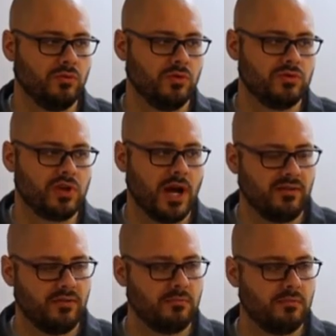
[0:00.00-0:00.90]
lose track
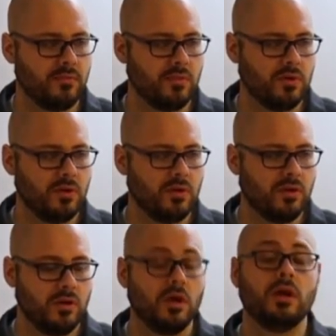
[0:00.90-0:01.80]
of him.
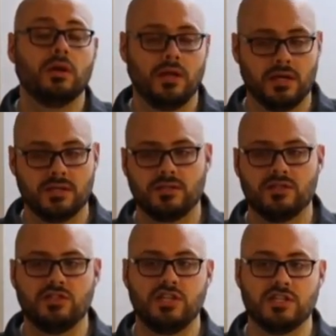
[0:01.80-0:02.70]
Yes,
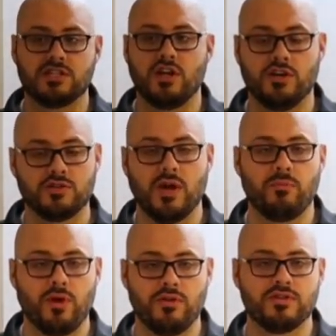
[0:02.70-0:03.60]
Jesus also had
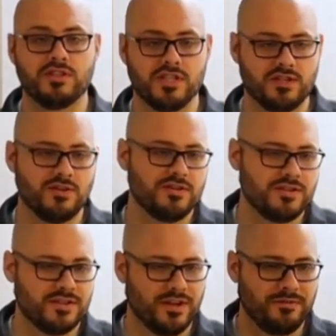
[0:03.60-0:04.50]
brothers and sisters,
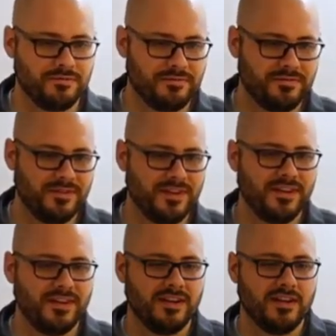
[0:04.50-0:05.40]
so
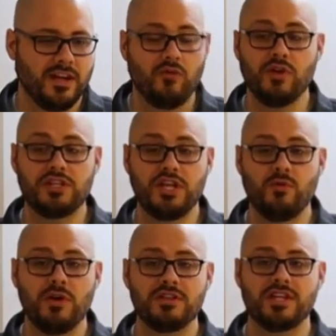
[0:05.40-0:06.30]
of which he
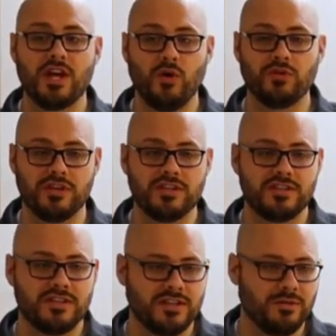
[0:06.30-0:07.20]
was the
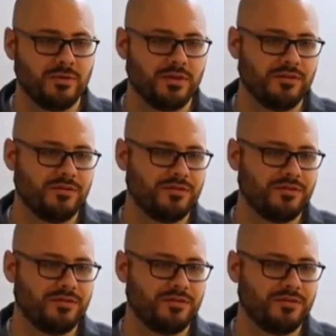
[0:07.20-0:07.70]
oldest. You would have.